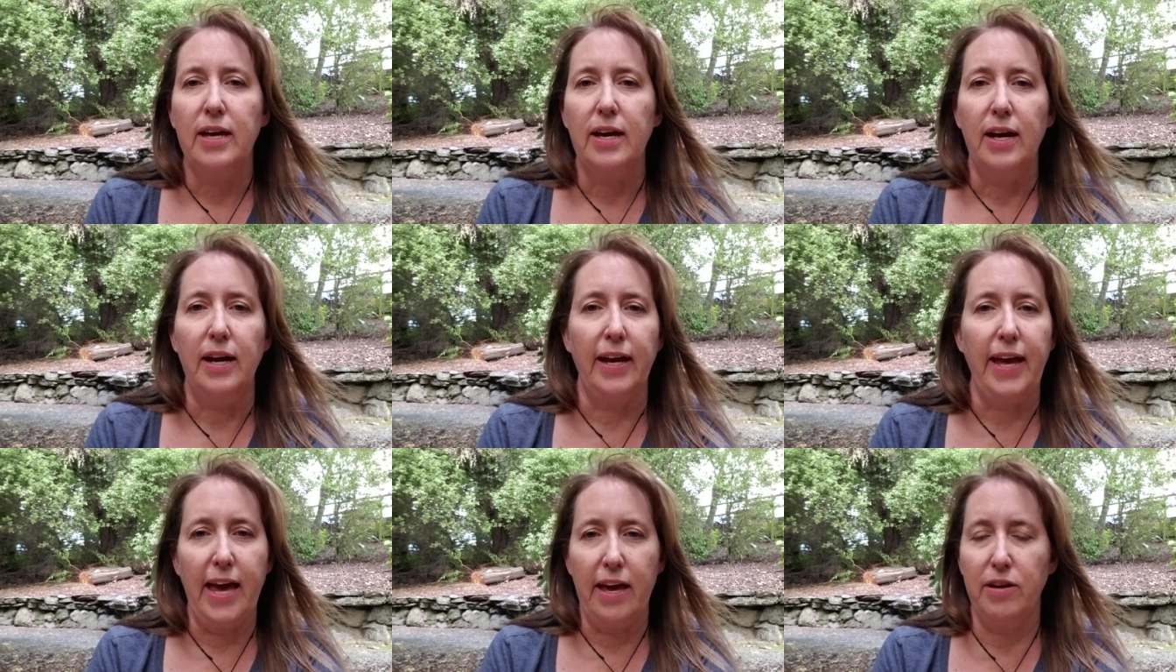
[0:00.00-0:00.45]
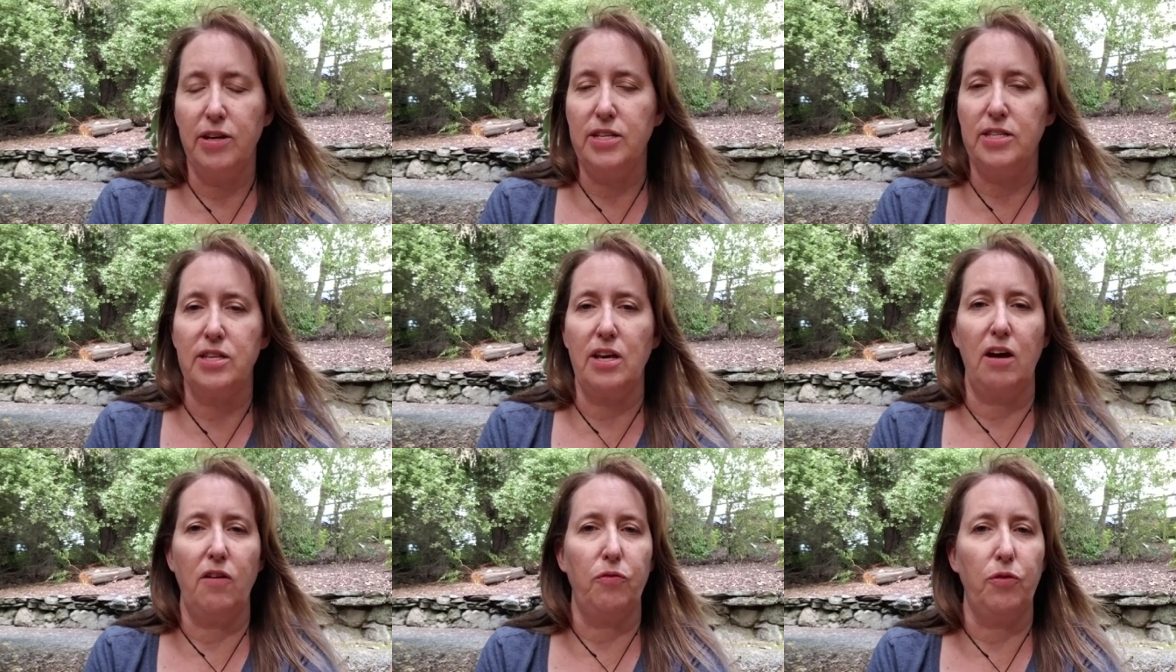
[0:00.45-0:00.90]
accounting
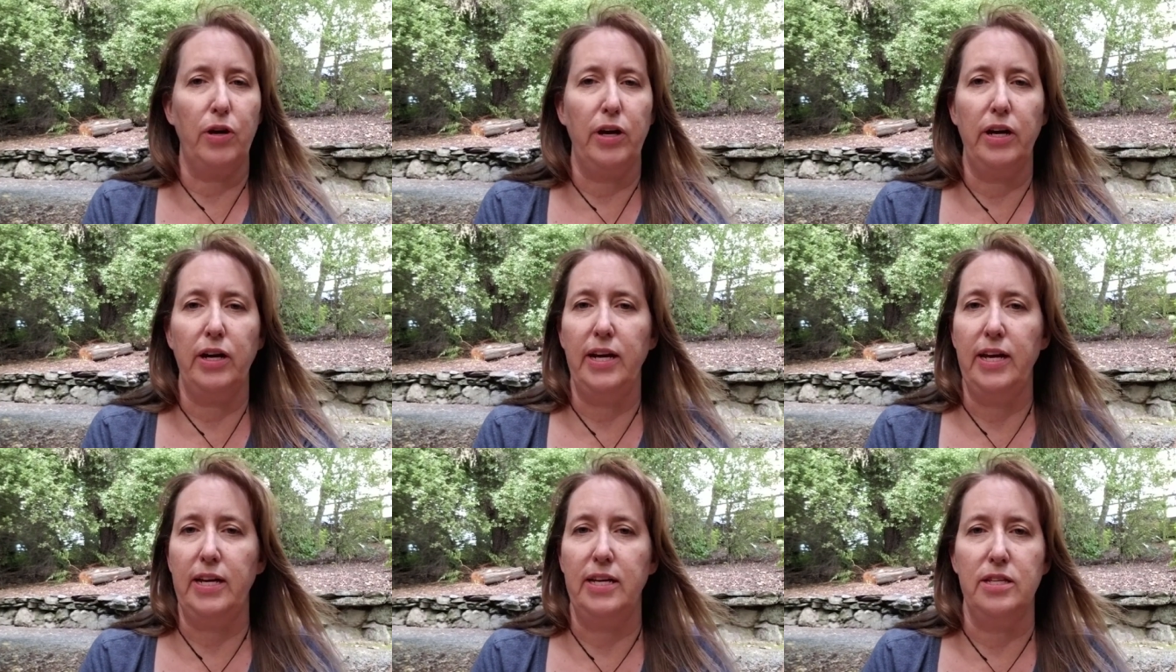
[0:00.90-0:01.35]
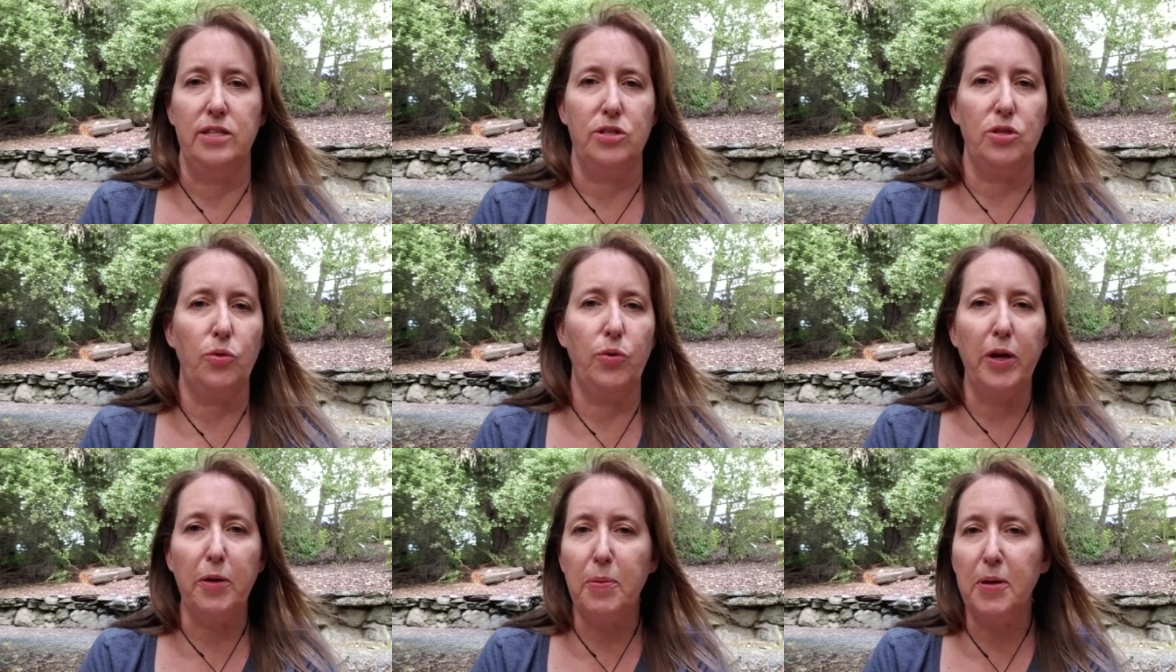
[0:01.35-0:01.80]
software is
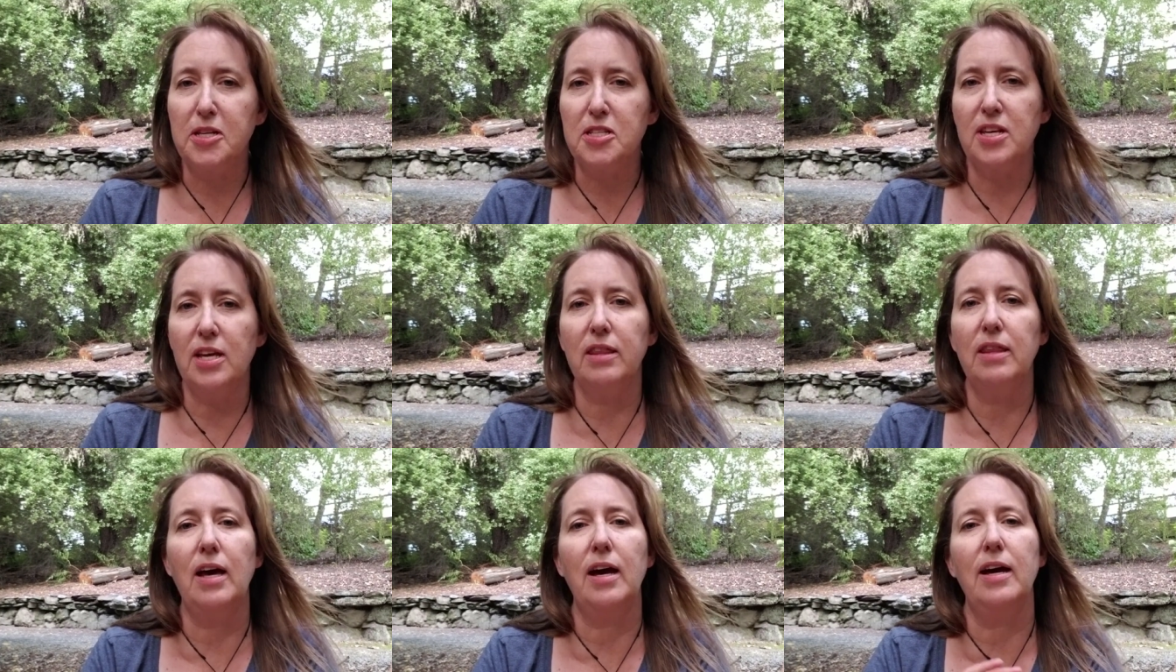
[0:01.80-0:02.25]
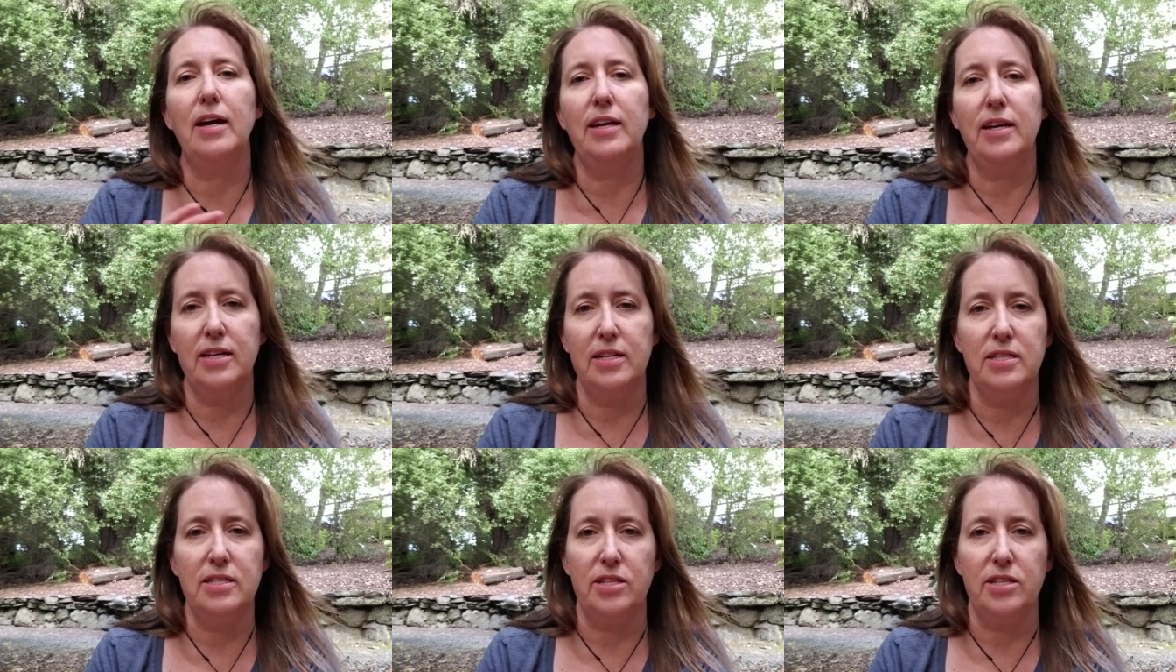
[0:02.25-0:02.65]
QuickBooks Online and